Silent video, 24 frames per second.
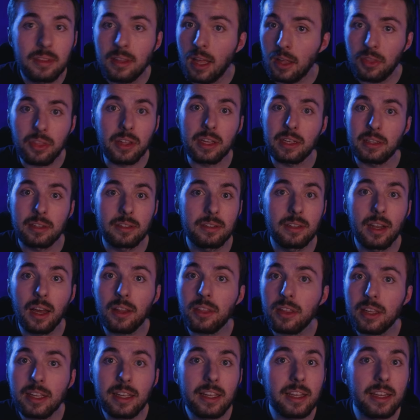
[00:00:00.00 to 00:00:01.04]
Nothing.
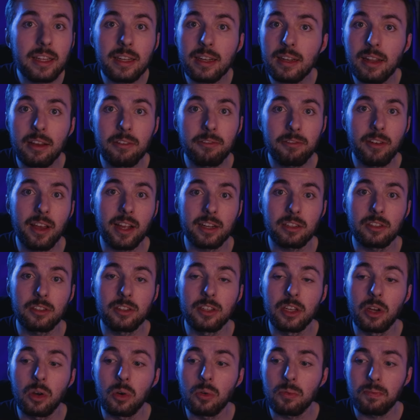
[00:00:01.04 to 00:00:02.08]
Nothing can affect,
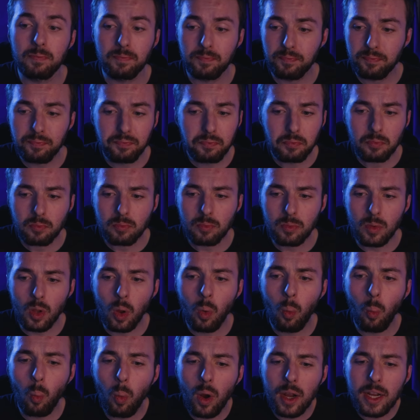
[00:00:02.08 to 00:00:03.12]
you know,
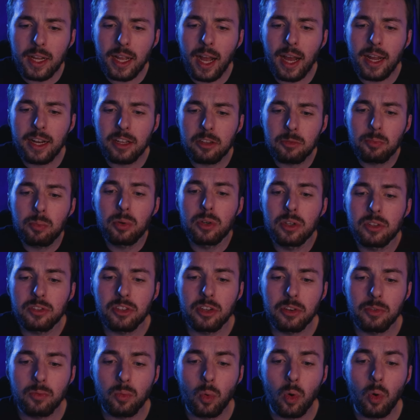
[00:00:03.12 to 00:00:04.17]
what God has put us
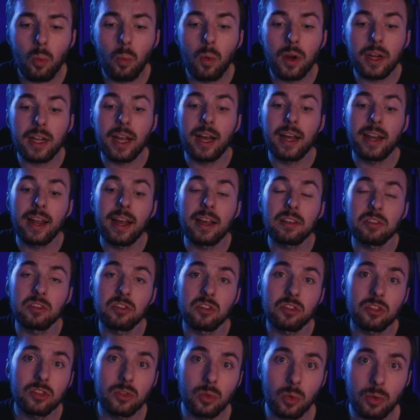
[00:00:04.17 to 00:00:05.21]
here for, what God has
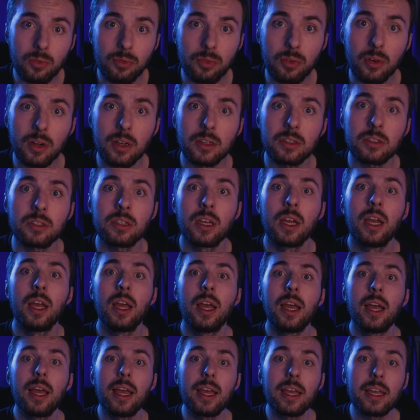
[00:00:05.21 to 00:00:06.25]
in store for us.
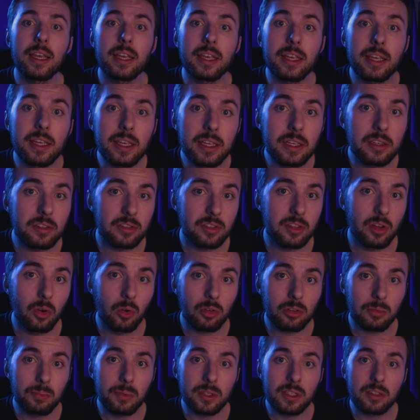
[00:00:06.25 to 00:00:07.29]
He is the
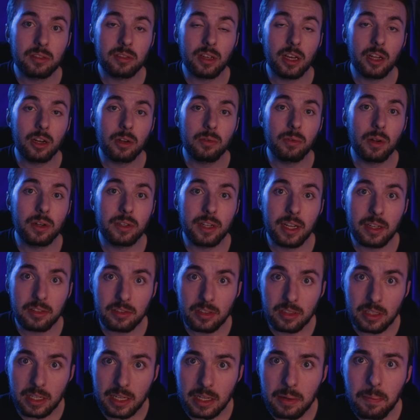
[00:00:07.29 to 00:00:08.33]
ultimate decider of our
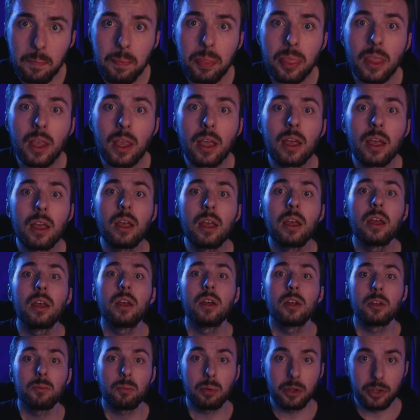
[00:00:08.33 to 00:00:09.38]
destiny.
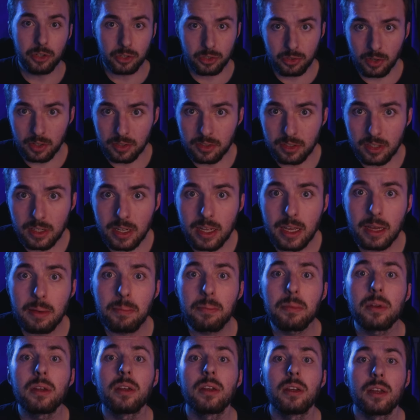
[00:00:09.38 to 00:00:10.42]
Put your trust in
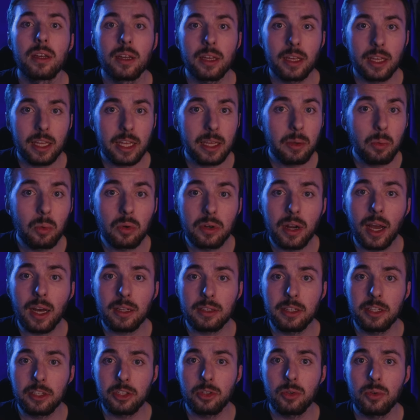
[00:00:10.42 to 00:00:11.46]
Him. He will
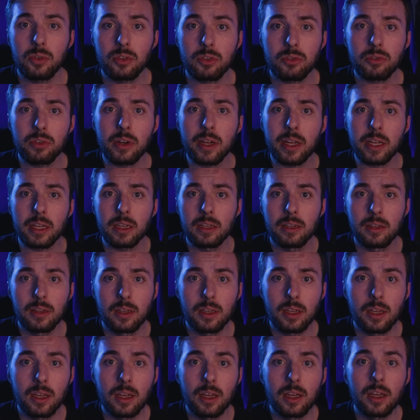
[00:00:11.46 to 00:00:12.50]
not lead you astray.
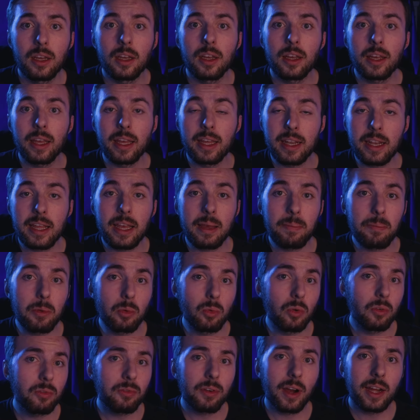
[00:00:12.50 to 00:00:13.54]
In Him
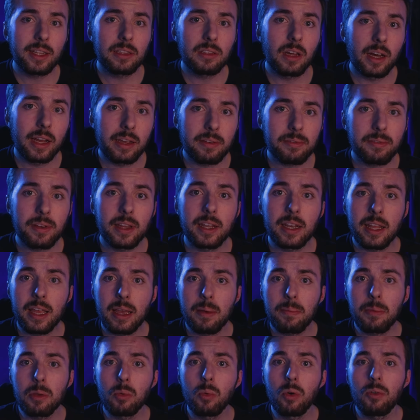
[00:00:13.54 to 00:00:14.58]
you will find life. In
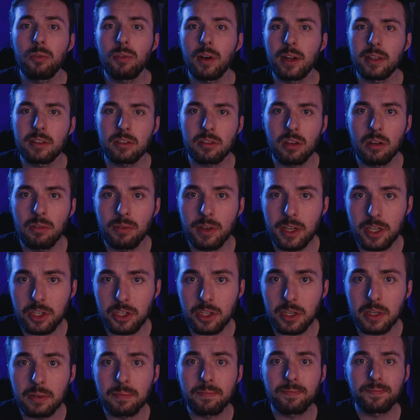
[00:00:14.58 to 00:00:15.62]
Him you will find
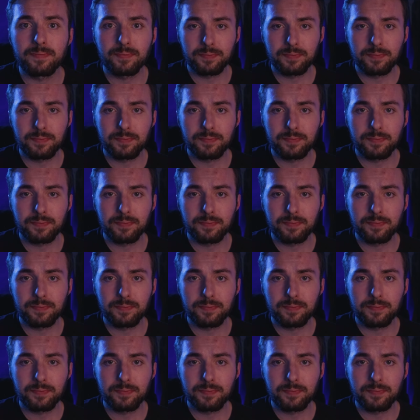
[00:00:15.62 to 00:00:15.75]
salvation.